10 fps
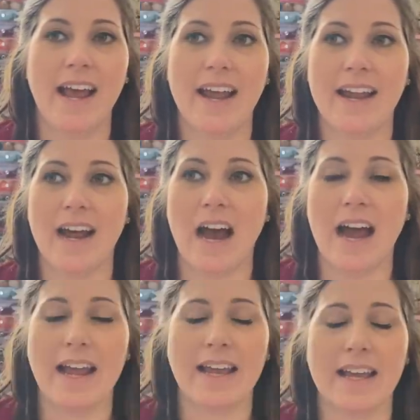and
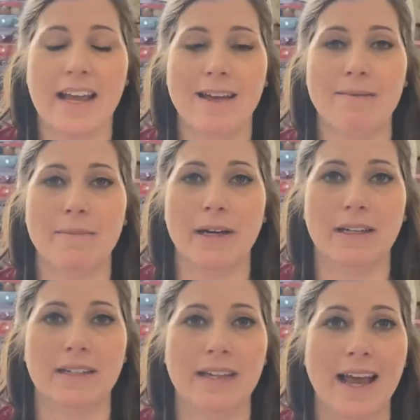I am
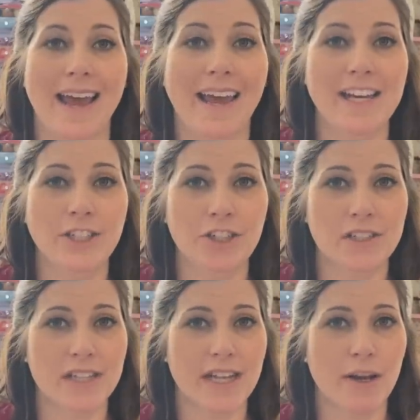
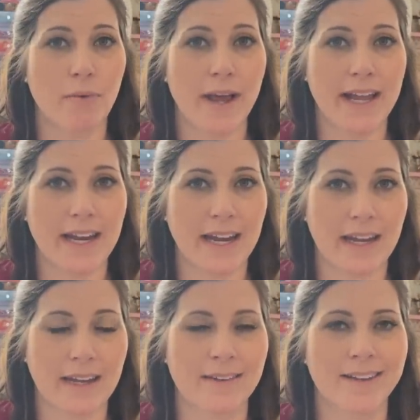anxiously
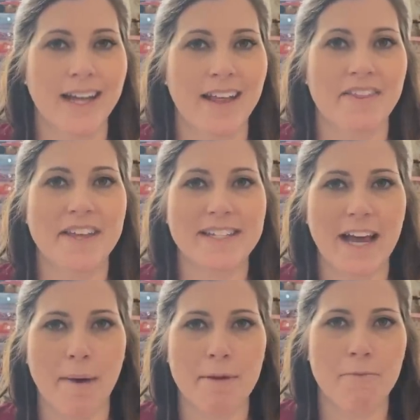awaiting this
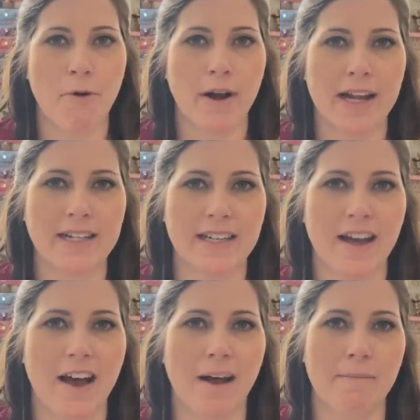happy morning to
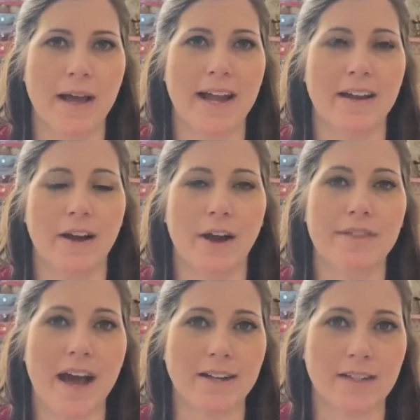come and
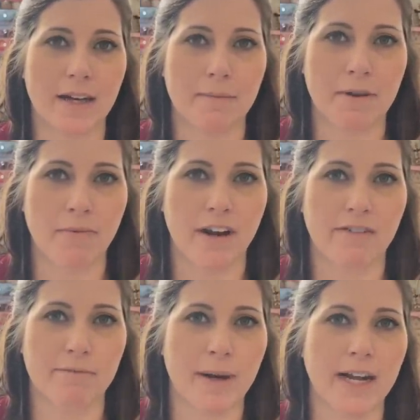that's gonna be one
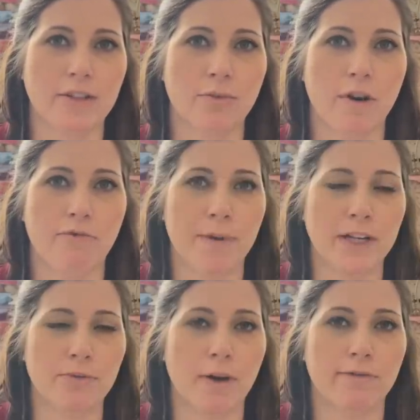of my 12 by
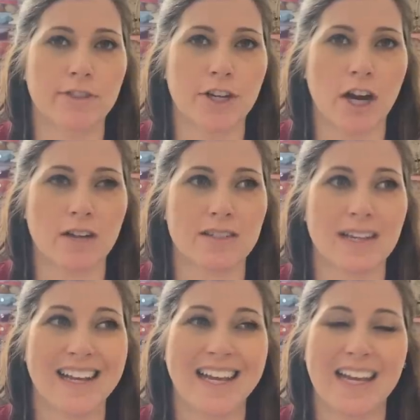12 starts
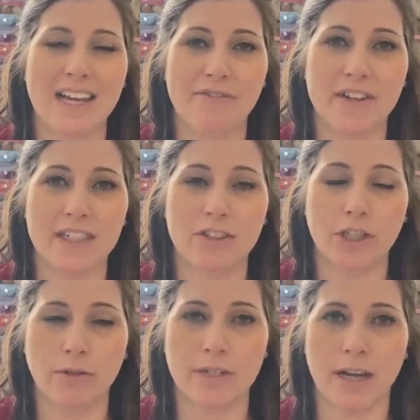if it
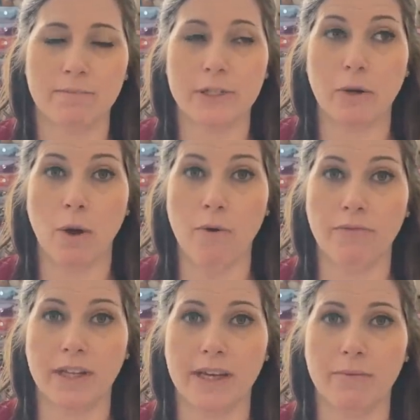shows up, so
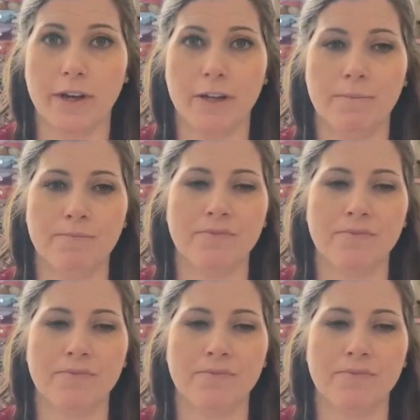hopefully it will.